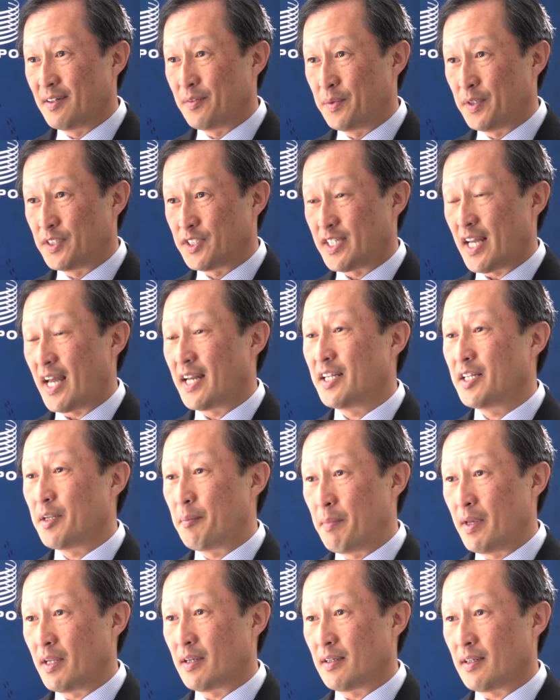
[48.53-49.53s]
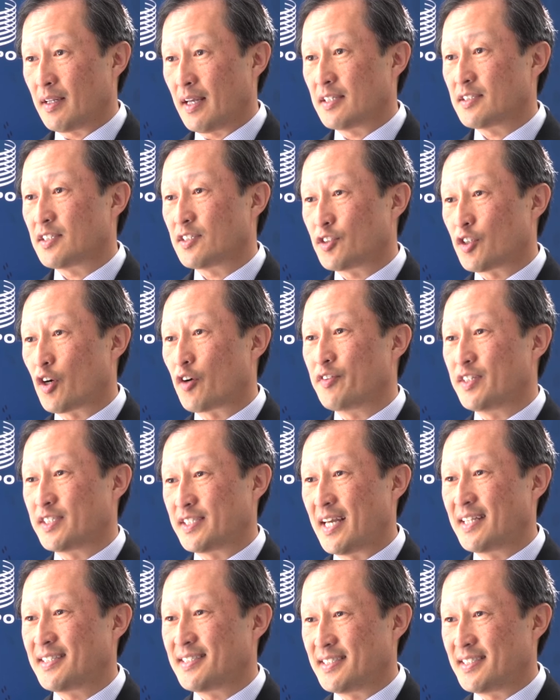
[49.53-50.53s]
We stand in the middle as a
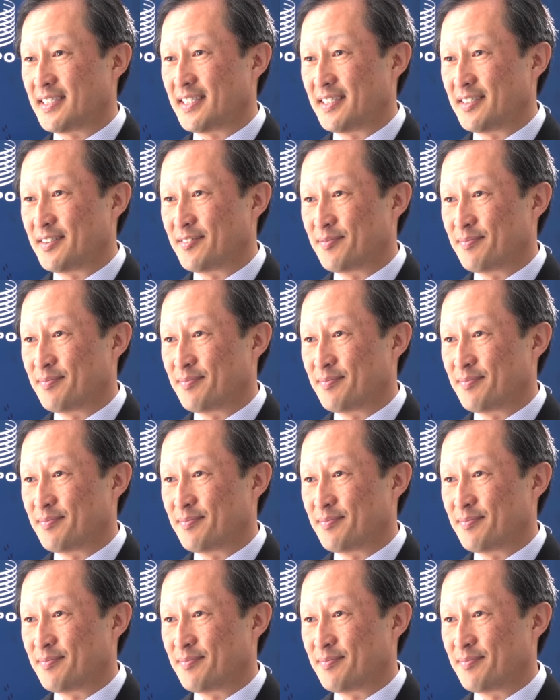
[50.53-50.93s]
service entity.